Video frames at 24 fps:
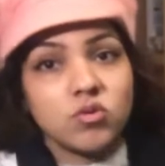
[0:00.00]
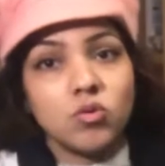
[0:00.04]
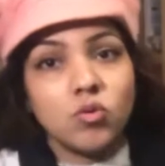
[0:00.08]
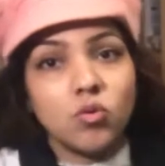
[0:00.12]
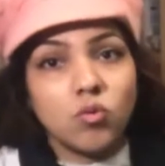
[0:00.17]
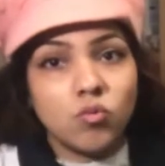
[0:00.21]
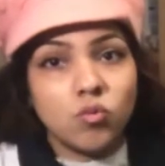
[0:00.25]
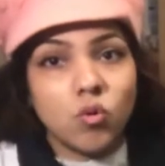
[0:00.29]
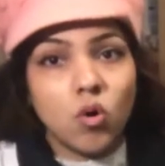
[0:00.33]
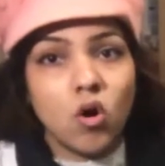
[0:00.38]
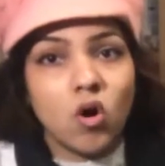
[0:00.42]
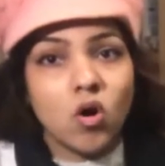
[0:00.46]

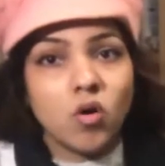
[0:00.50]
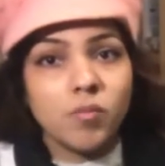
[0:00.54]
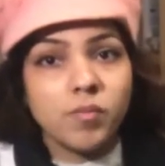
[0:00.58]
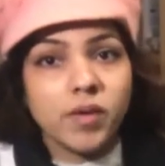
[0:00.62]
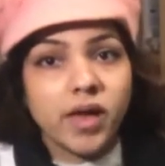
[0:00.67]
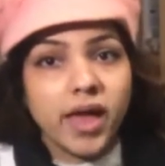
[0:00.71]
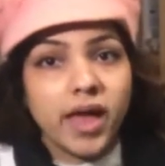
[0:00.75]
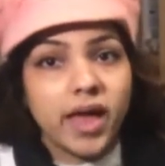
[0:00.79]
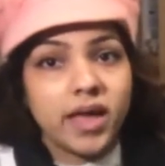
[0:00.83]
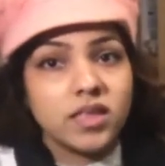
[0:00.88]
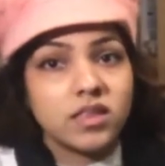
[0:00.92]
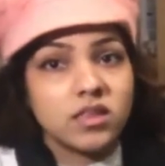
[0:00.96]
you
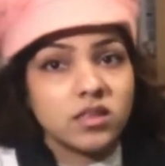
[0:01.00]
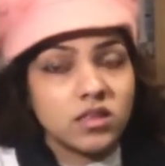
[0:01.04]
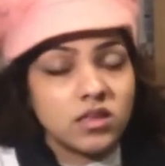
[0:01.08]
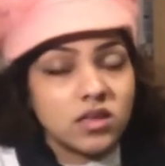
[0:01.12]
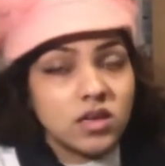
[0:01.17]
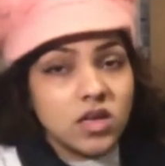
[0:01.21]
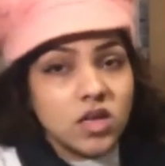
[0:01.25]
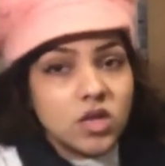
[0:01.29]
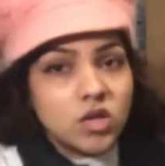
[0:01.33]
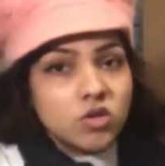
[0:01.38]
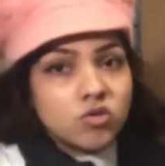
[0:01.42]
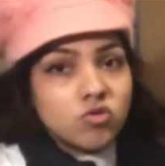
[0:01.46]
warm and
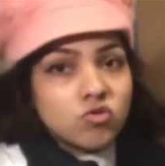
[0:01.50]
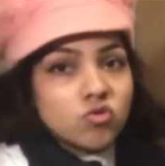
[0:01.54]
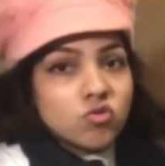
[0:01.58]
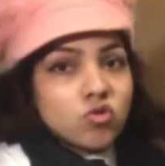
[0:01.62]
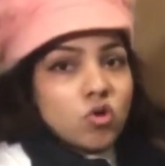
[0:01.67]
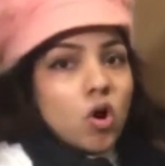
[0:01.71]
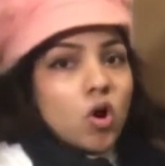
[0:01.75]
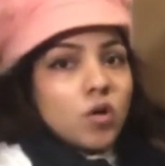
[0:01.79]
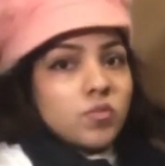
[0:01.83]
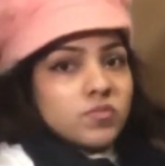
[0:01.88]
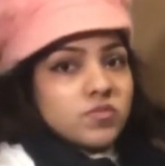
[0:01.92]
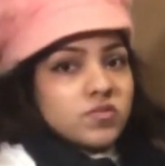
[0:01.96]

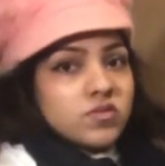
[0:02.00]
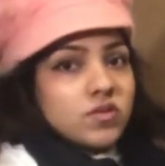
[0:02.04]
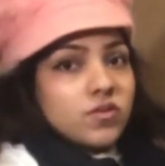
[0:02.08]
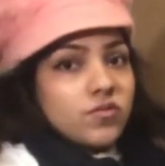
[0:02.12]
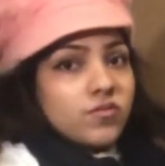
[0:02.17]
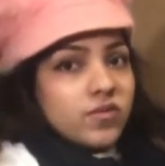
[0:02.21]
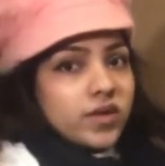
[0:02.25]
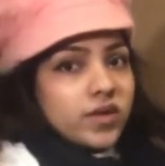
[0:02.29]
stops the